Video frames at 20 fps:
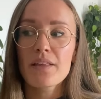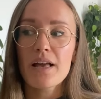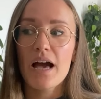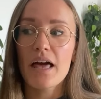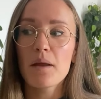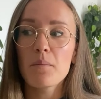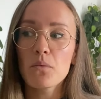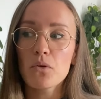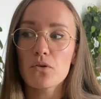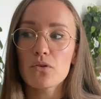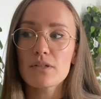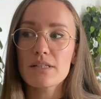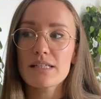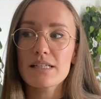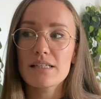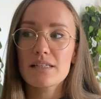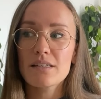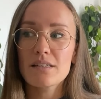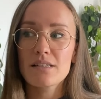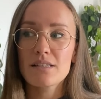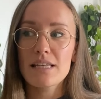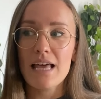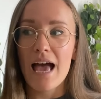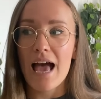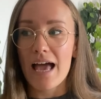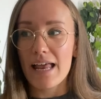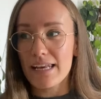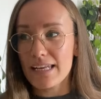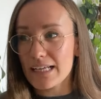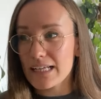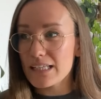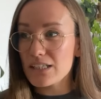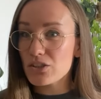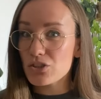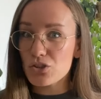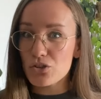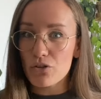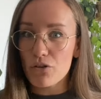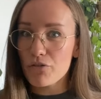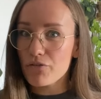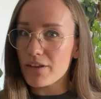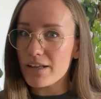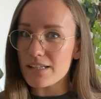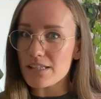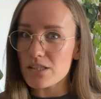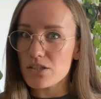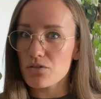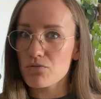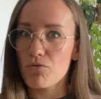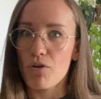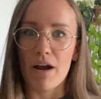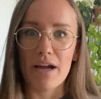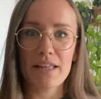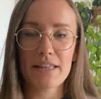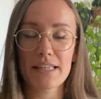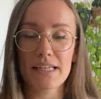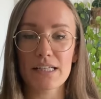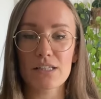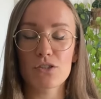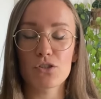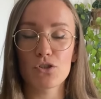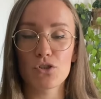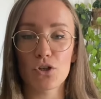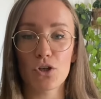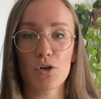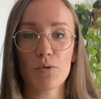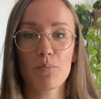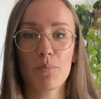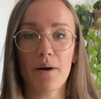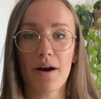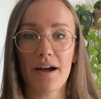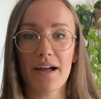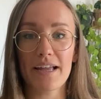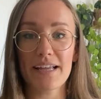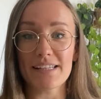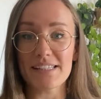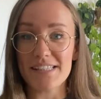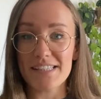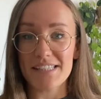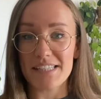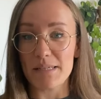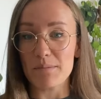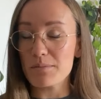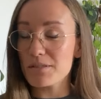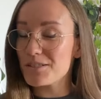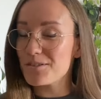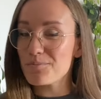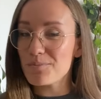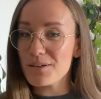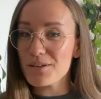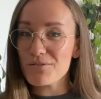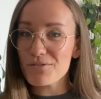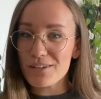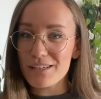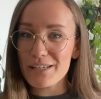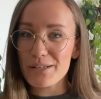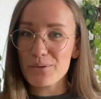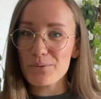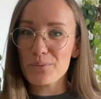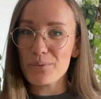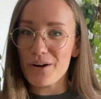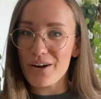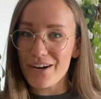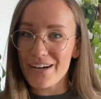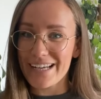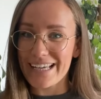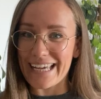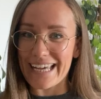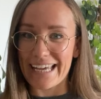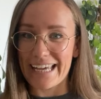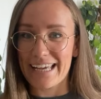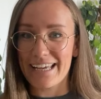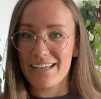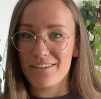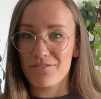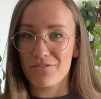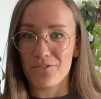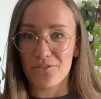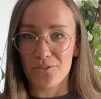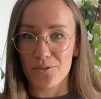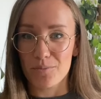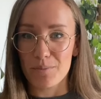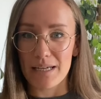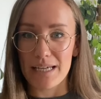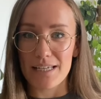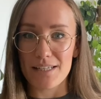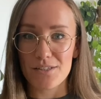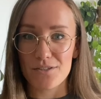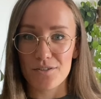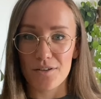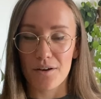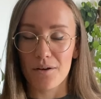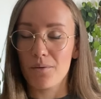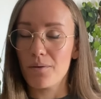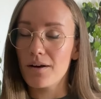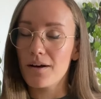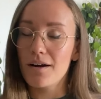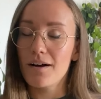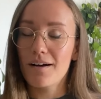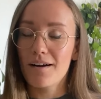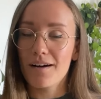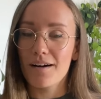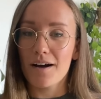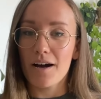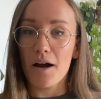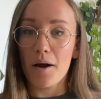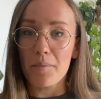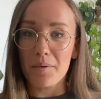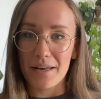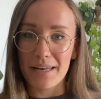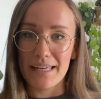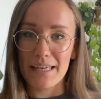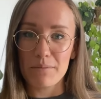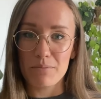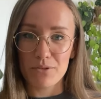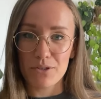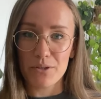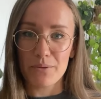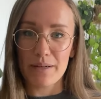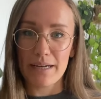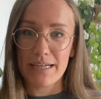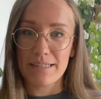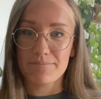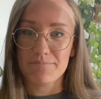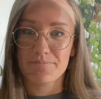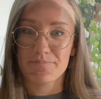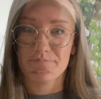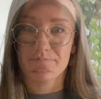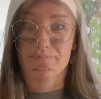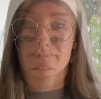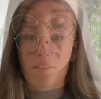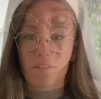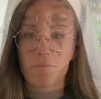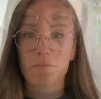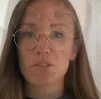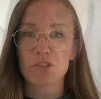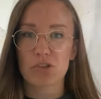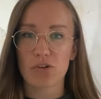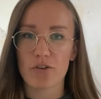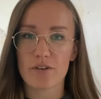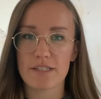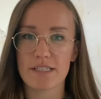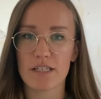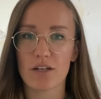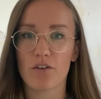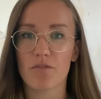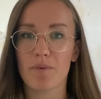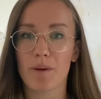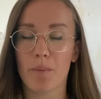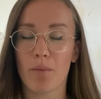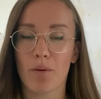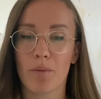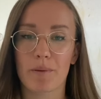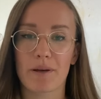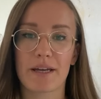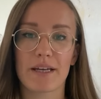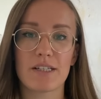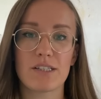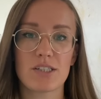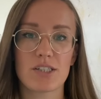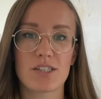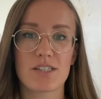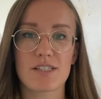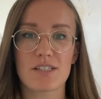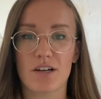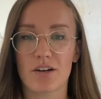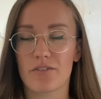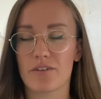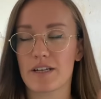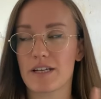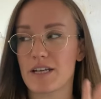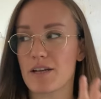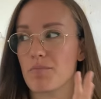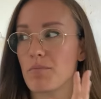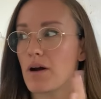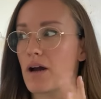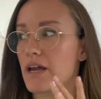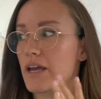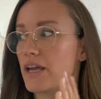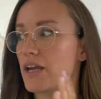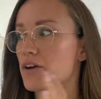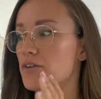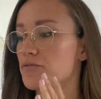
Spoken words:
And I'm not technically sure if that's the right thing to do, but it seems to be really working for me, so I'm gonna keep on doing it. The majority of my propagations are in my